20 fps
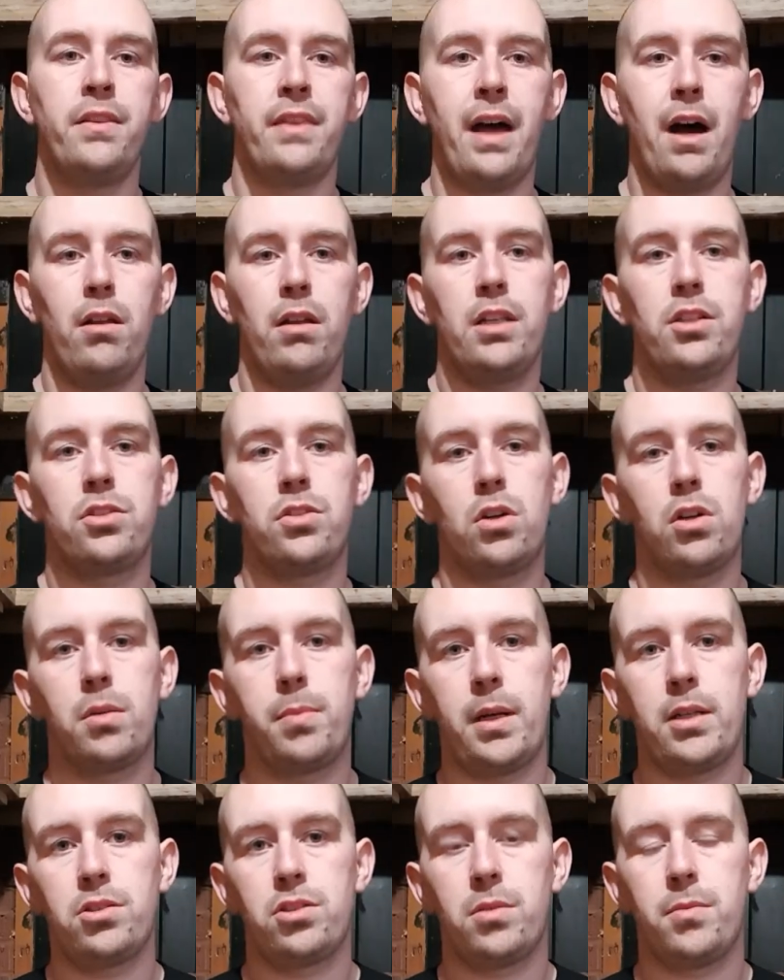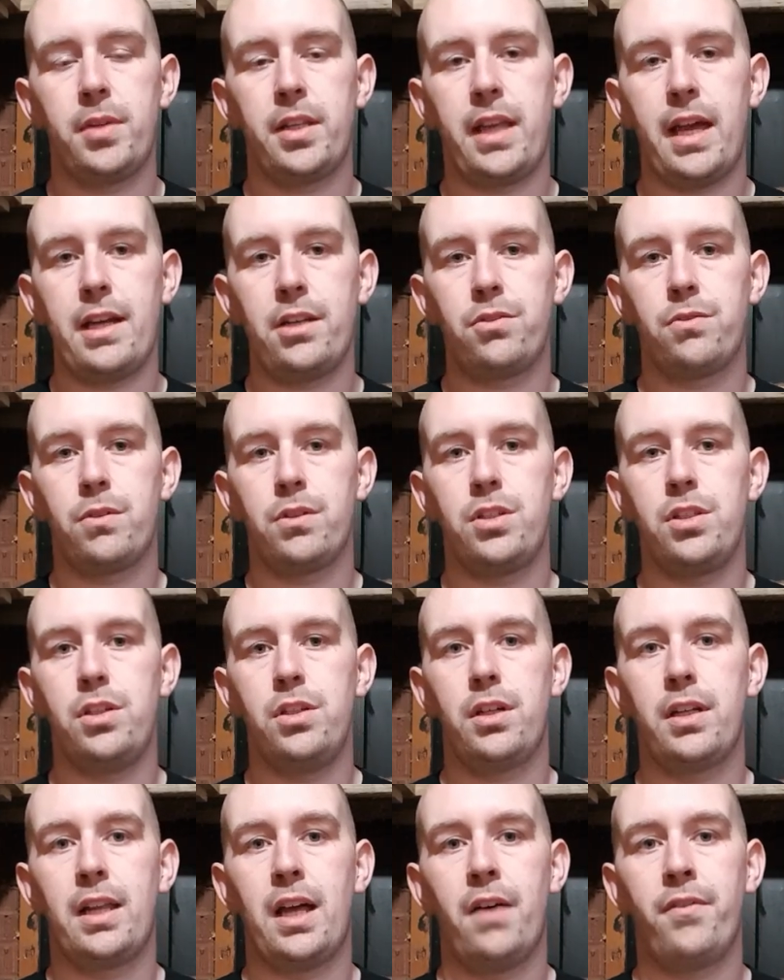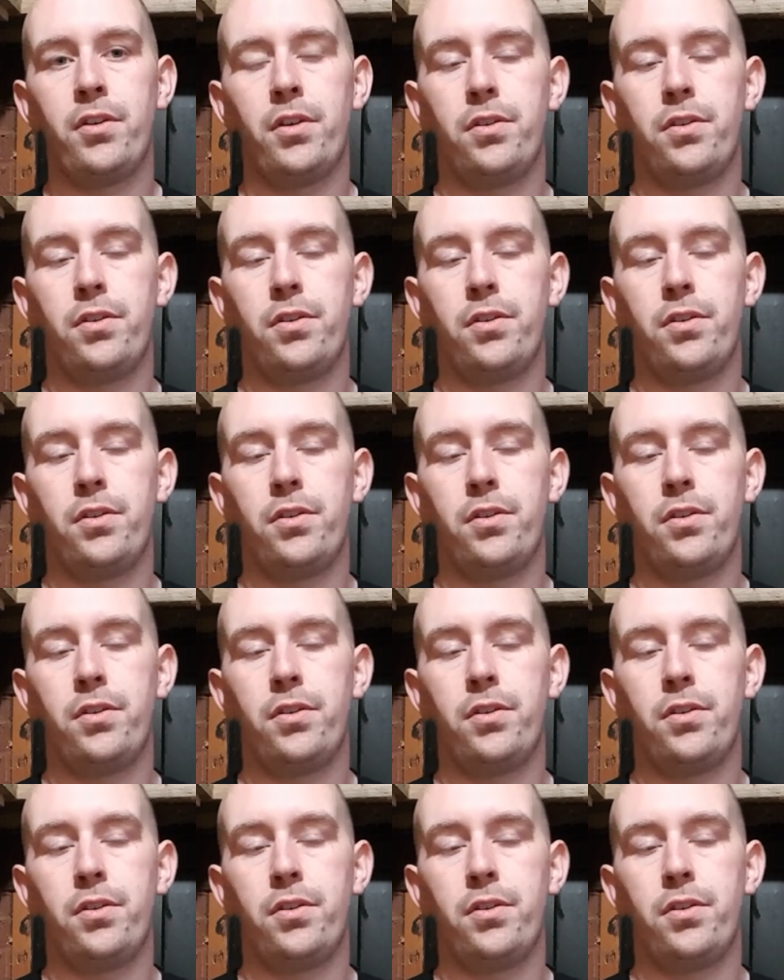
Now let's talk about some of the extras that you can have